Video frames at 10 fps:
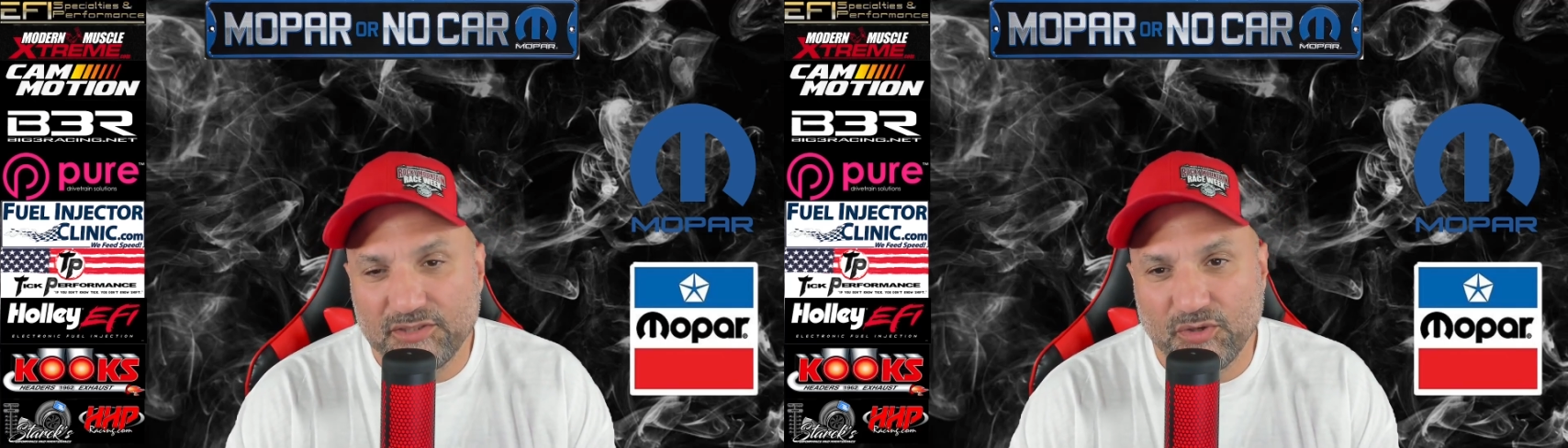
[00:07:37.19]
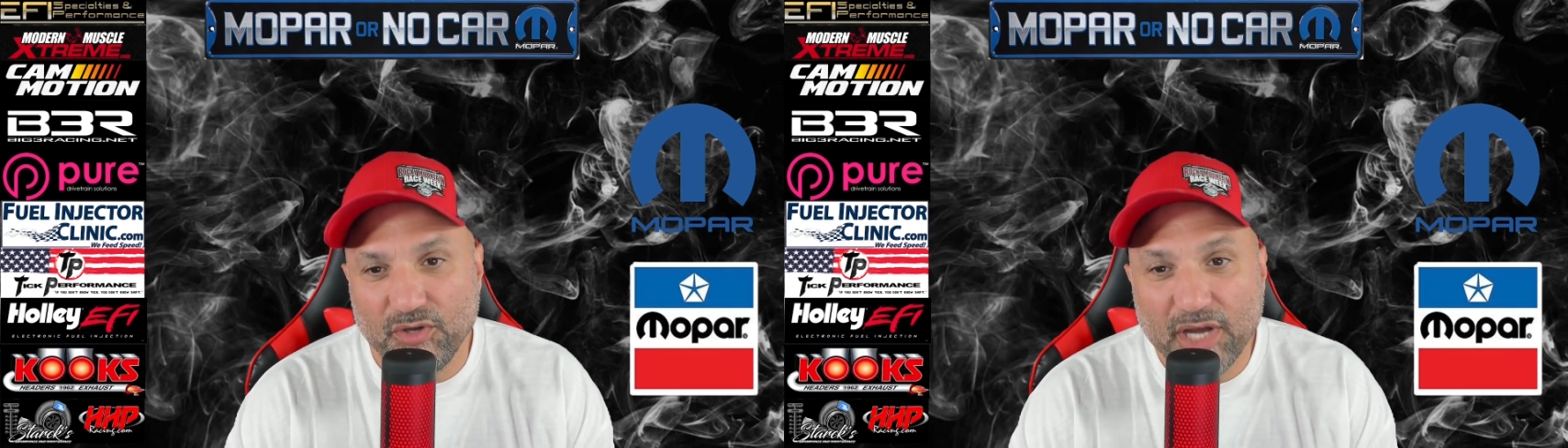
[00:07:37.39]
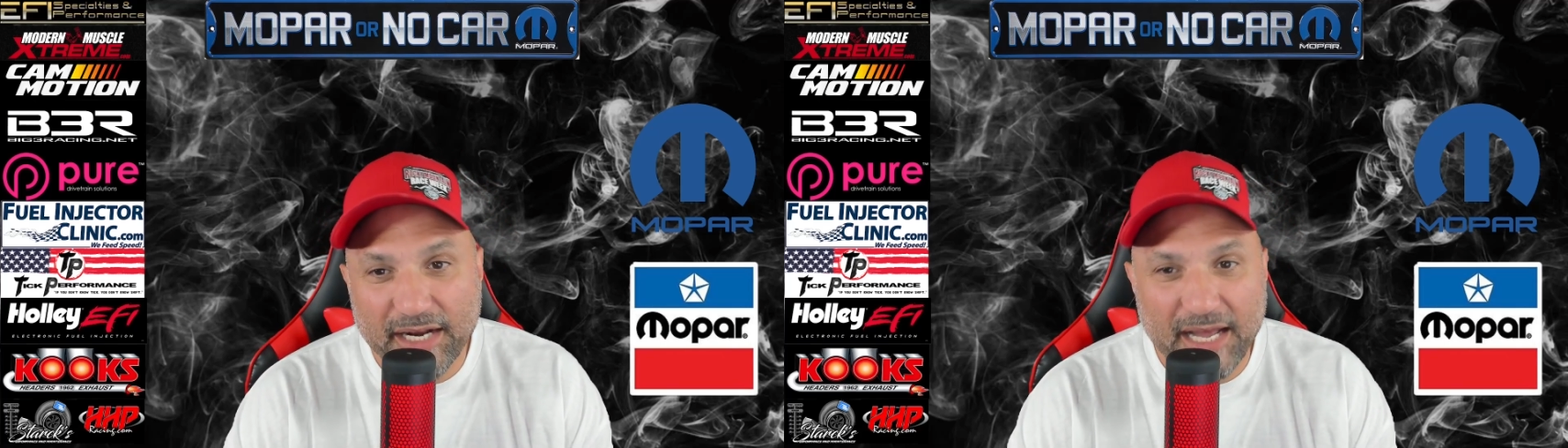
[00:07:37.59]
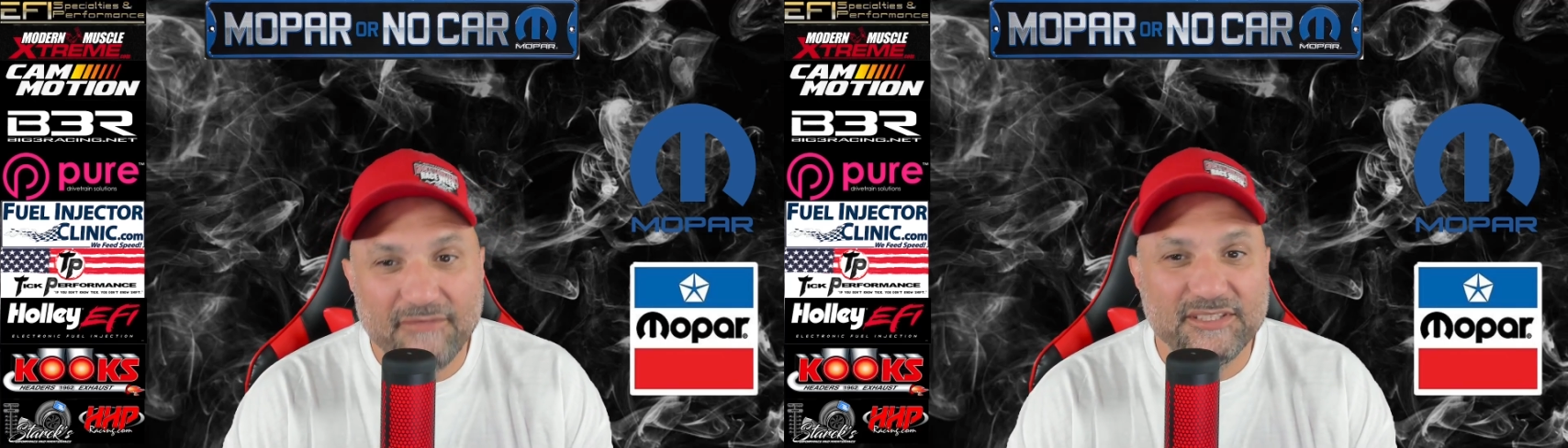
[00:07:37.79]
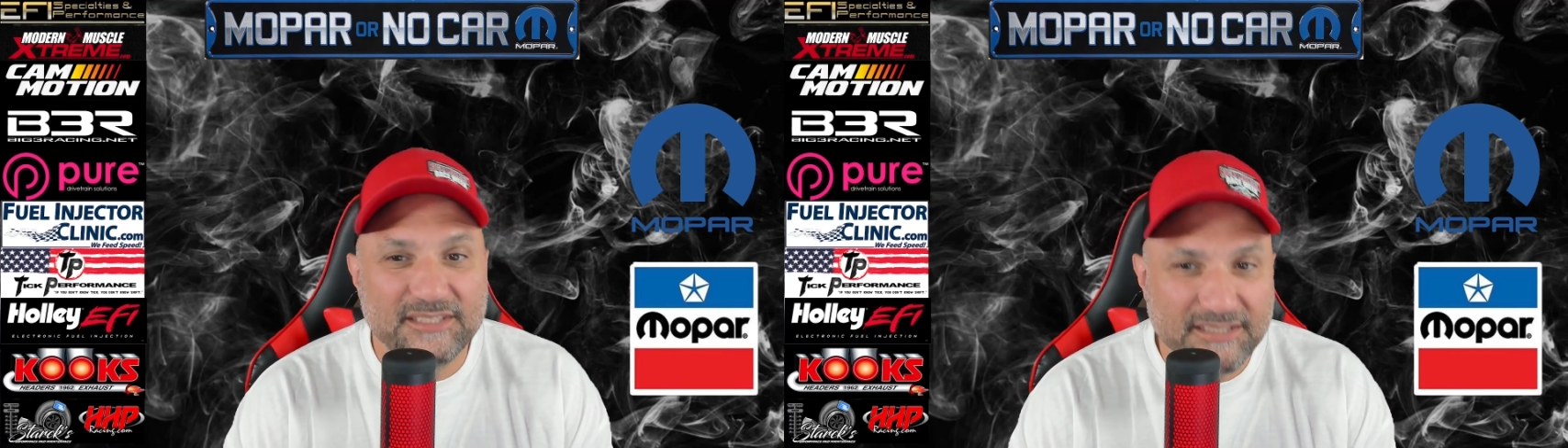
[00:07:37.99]
So you got to have
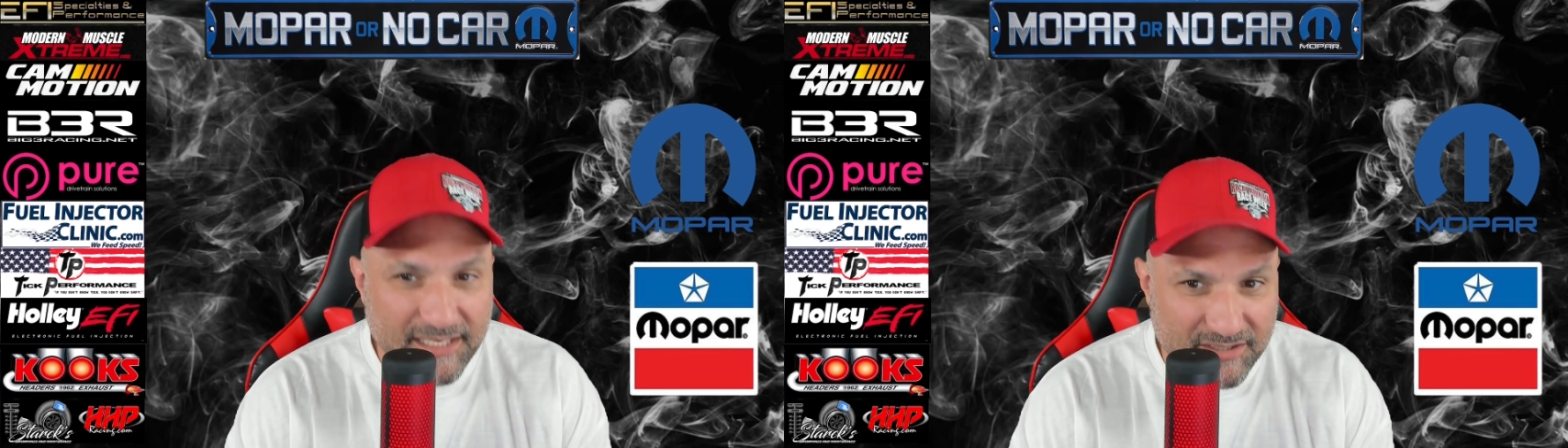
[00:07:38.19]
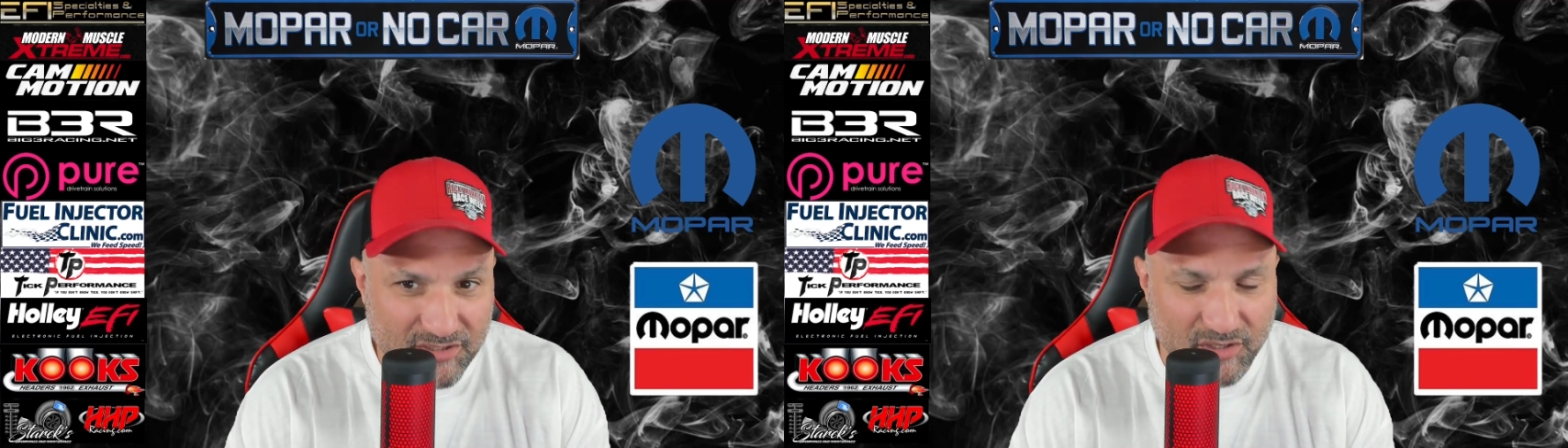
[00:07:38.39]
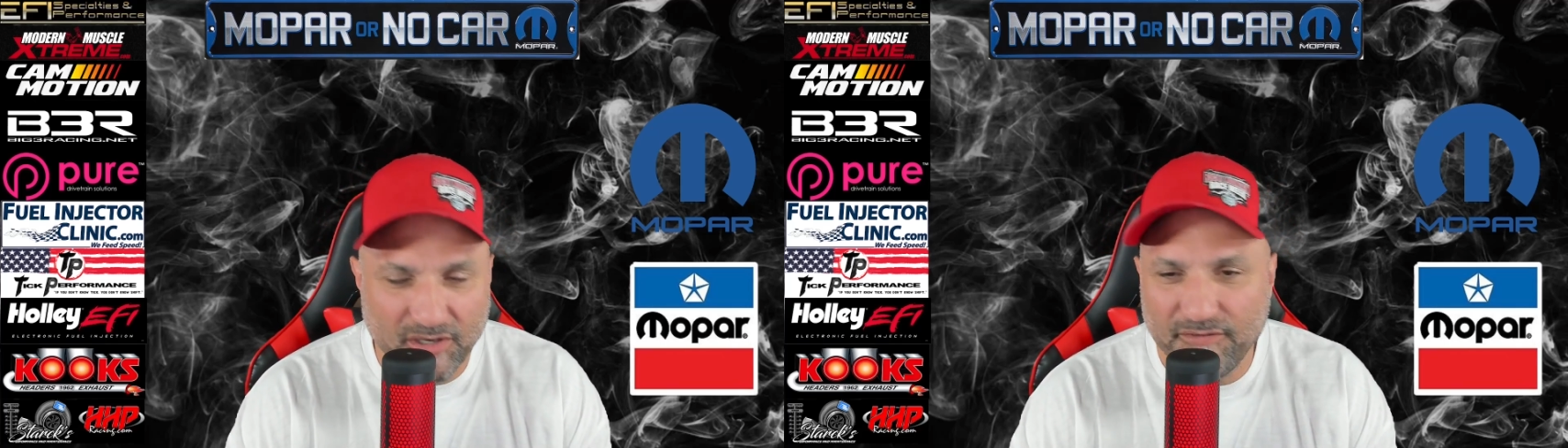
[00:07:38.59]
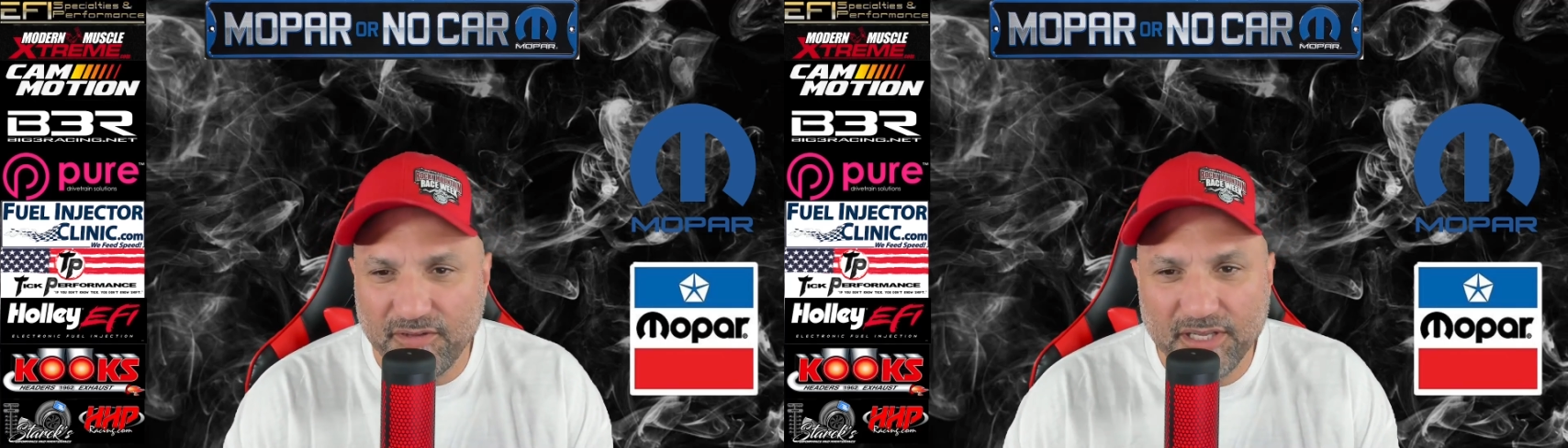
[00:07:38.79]
a sensor.